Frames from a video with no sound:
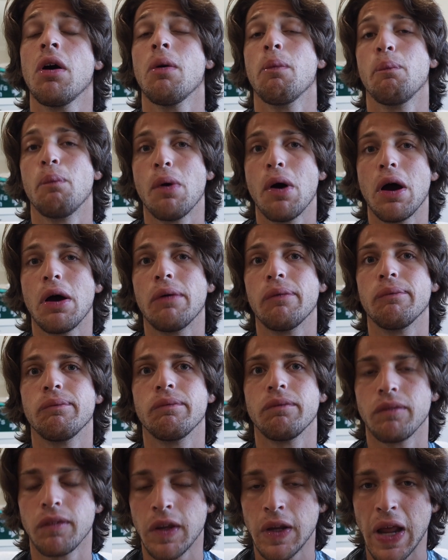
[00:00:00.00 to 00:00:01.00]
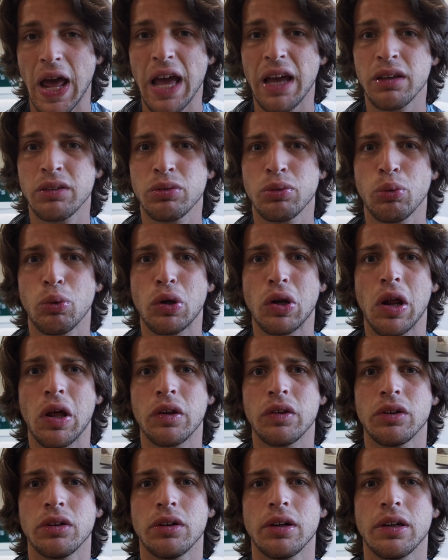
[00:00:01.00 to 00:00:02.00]
But next one
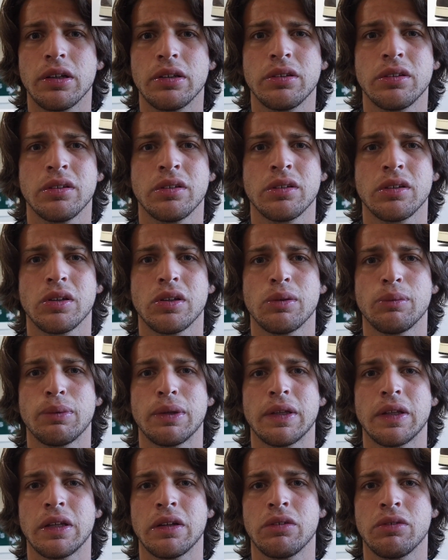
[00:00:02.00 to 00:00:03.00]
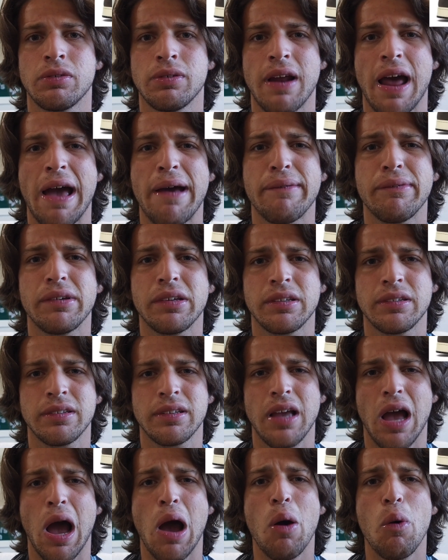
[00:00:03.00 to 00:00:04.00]
on the list is going to be the Travis
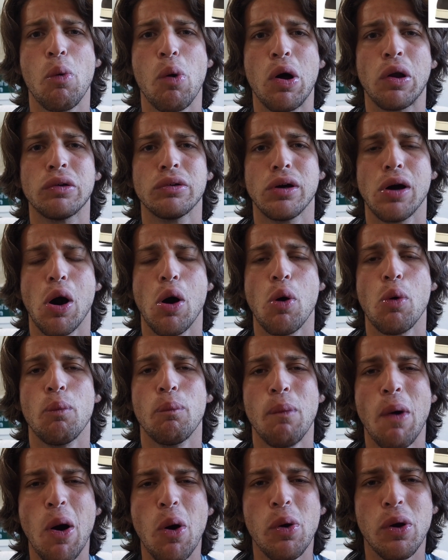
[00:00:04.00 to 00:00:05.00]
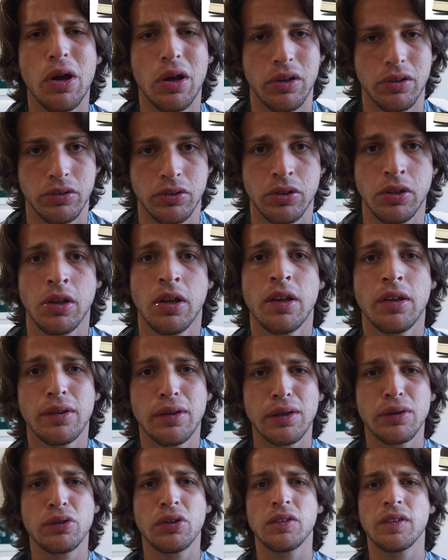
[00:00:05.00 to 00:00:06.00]
Scott 1 Low Mochas.
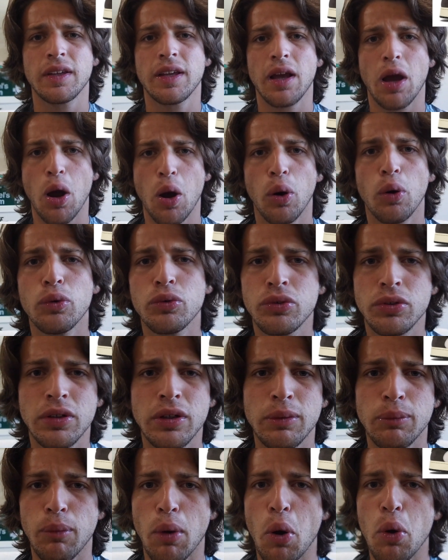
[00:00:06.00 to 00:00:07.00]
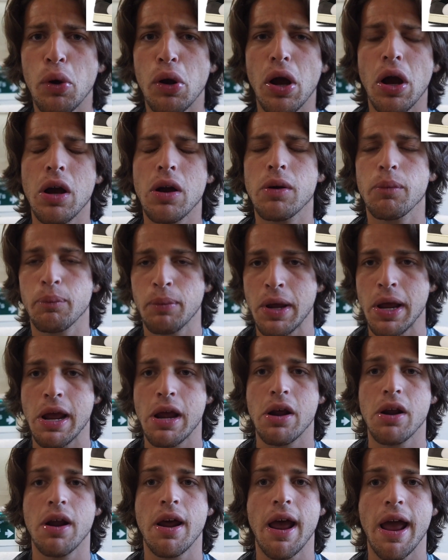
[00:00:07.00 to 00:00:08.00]
These are the OG Mocha
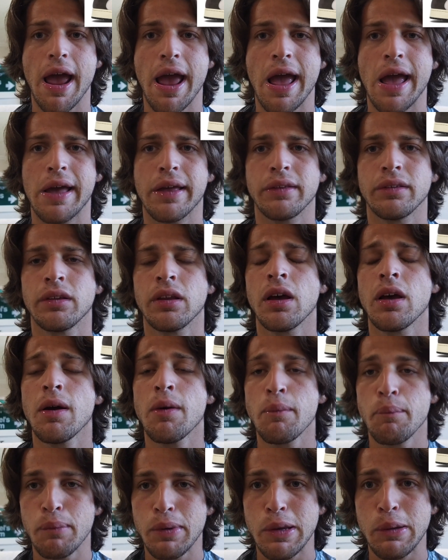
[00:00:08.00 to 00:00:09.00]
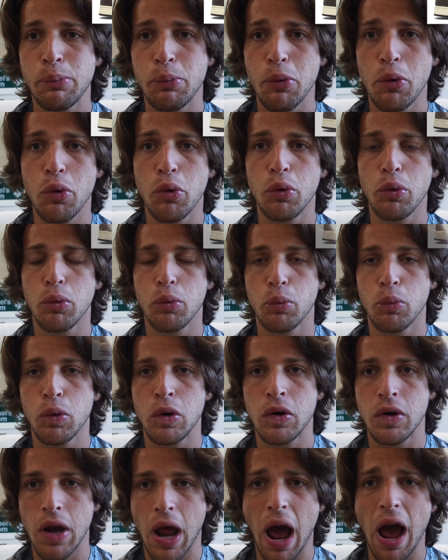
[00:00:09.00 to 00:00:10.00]
pair, and people
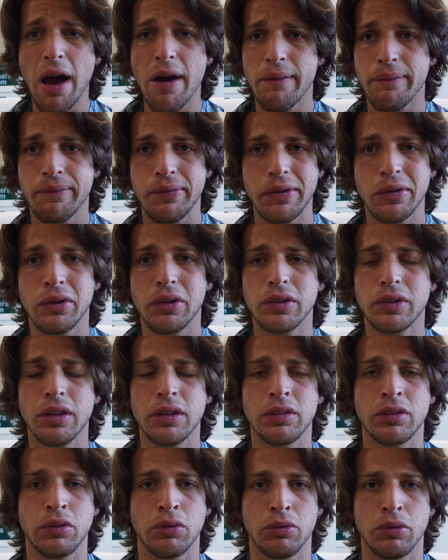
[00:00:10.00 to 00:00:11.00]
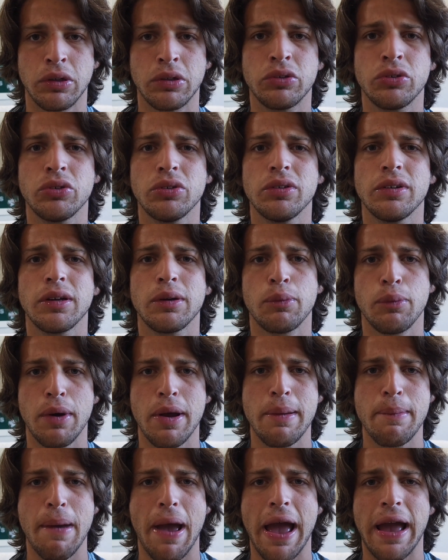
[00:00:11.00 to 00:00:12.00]
were not feeling these originally
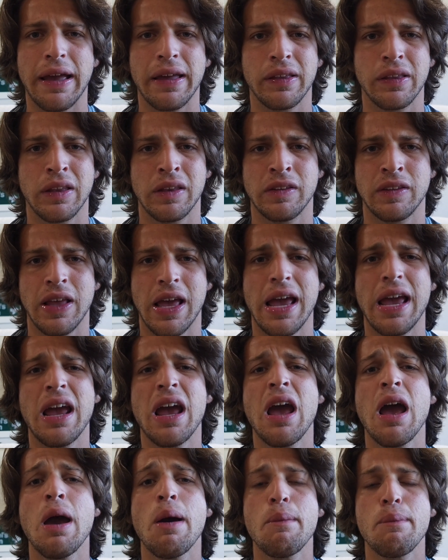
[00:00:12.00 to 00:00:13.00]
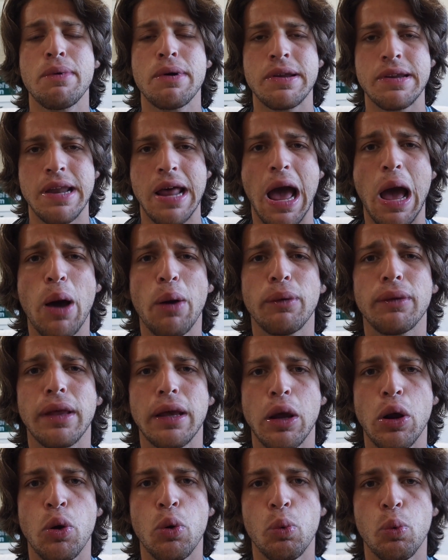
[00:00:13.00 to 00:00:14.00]
way back in the day, but now
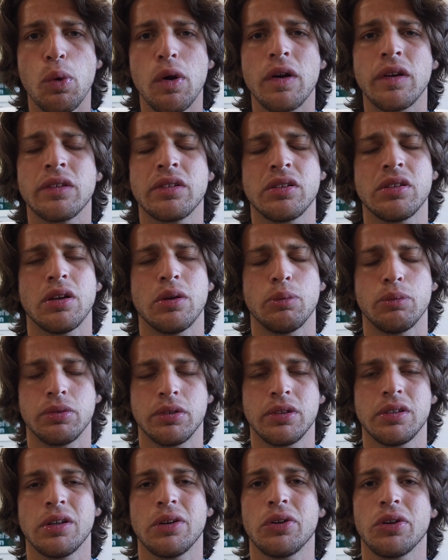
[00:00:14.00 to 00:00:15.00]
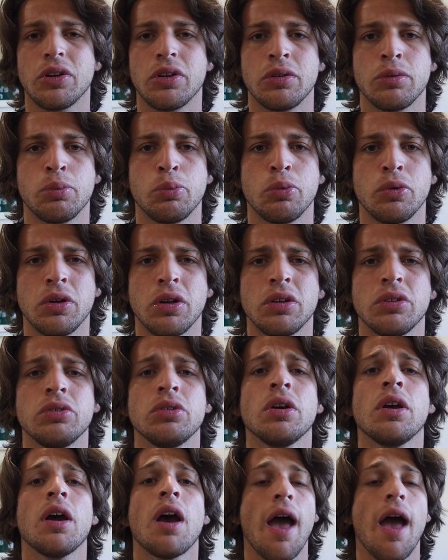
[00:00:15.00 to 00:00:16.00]
they are worth some serious breach,
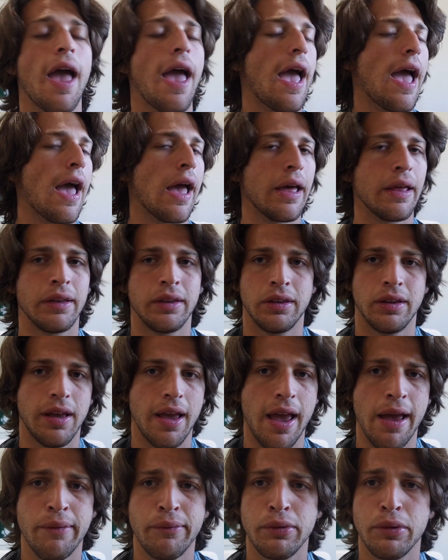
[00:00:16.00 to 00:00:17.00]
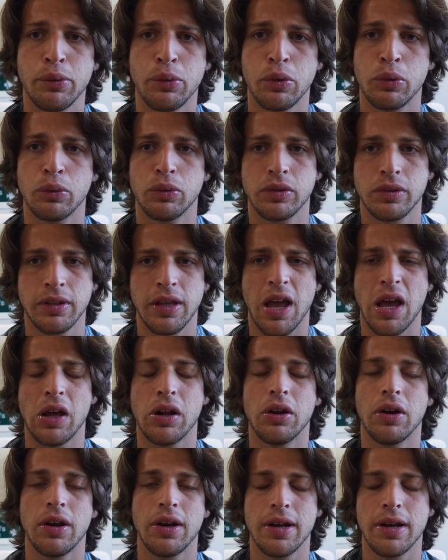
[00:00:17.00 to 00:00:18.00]
and everyone was kind
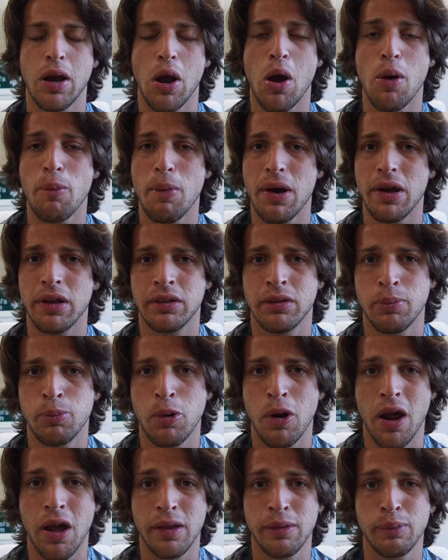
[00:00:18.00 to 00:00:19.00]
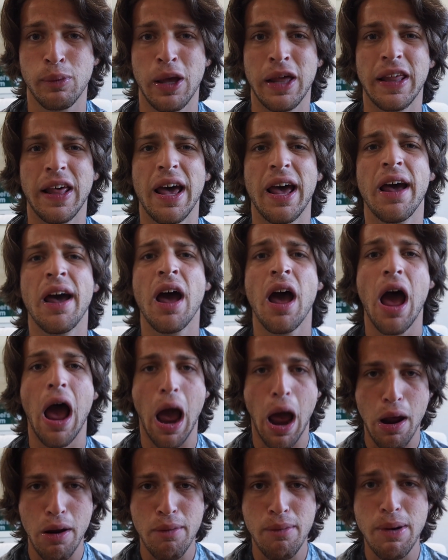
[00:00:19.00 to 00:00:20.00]
of like caught by surprise by that.
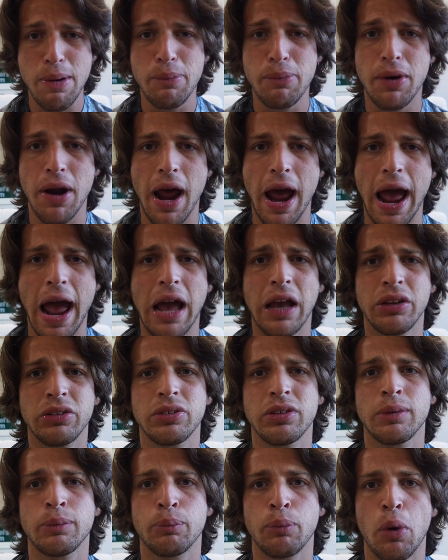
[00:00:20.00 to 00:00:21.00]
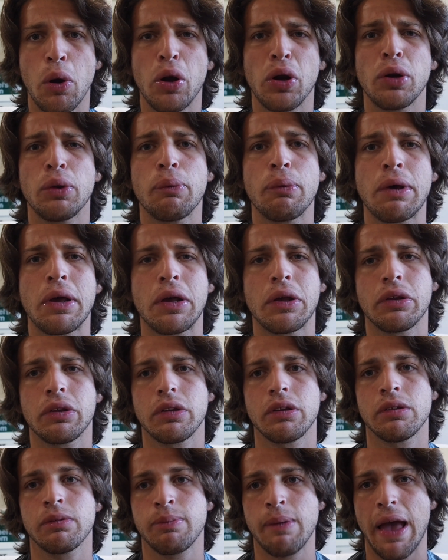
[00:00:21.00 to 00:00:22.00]
I remember I actually bought a pair of
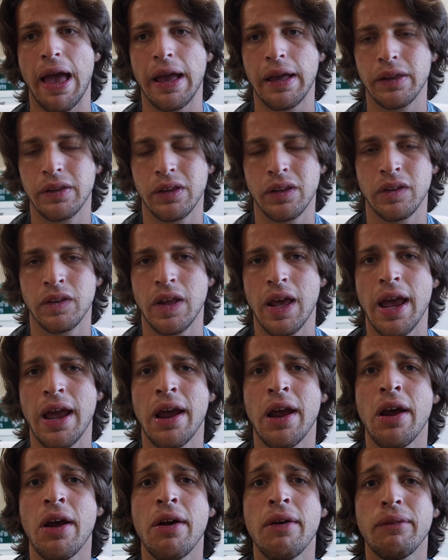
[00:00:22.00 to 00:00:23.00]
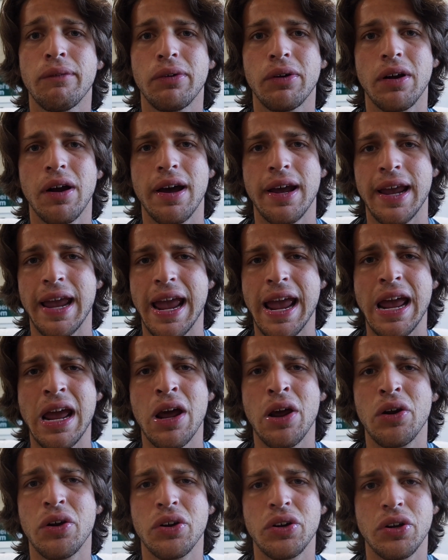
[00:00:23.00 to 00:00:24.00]
these back in the day for like
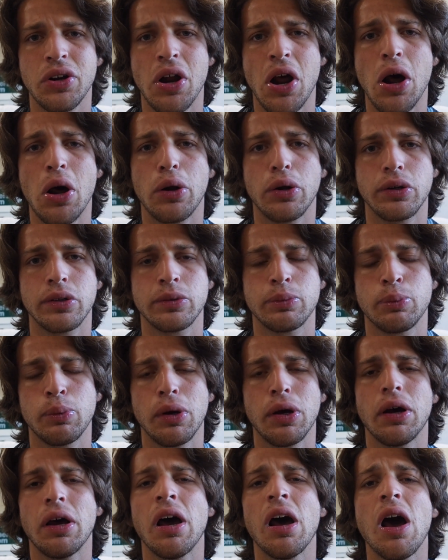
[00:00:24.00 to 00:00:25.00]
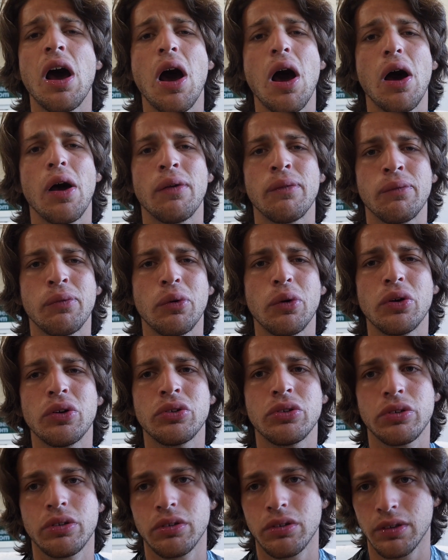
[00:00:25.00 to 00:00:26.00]
$800, but
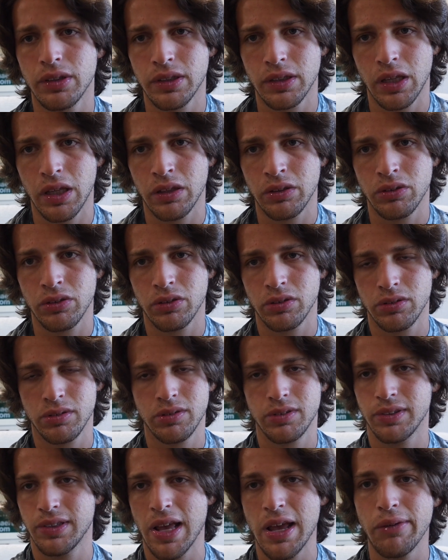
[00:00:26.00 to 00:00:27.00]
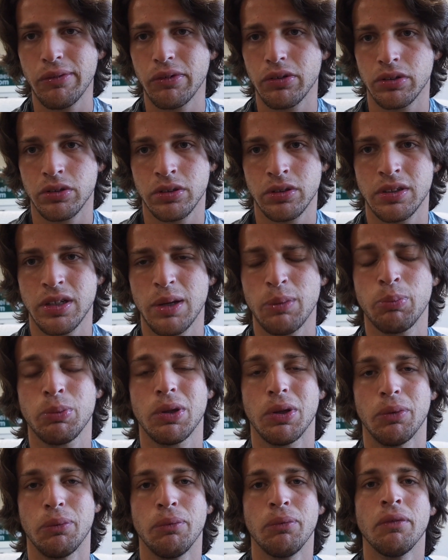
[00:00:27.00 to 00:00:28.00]
unfortunately they just never shipped
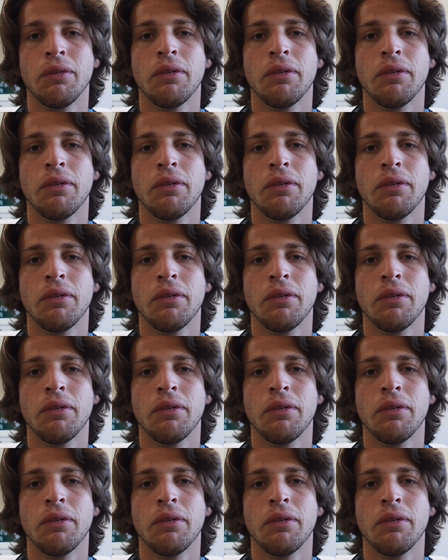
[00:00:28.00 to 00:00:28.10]
them.